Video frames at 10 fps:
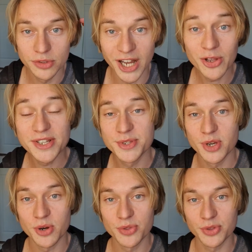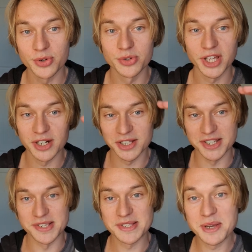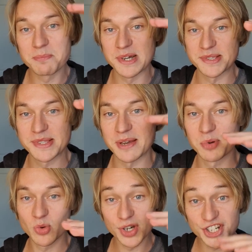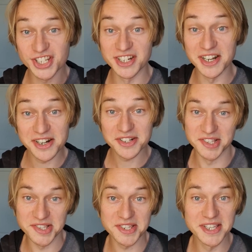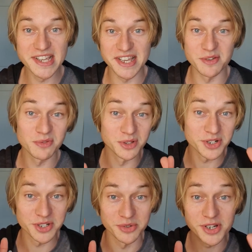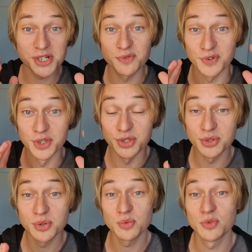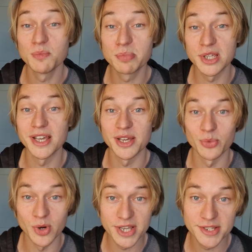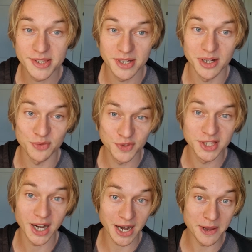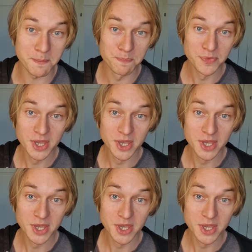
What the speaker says: now let's go through kind of like a step-by-step questionnaire to see if learning Russian for you would be a waste of time.